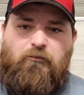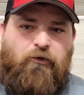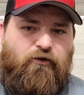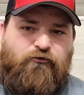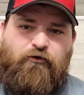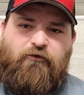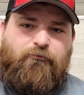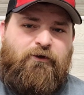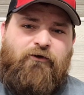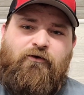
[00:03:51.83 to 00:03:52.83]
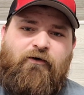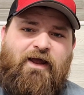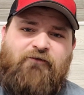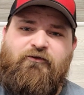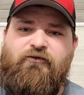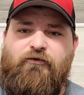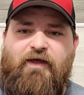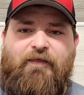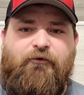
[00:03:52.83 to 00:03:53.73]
But trust me, you don't have to do that.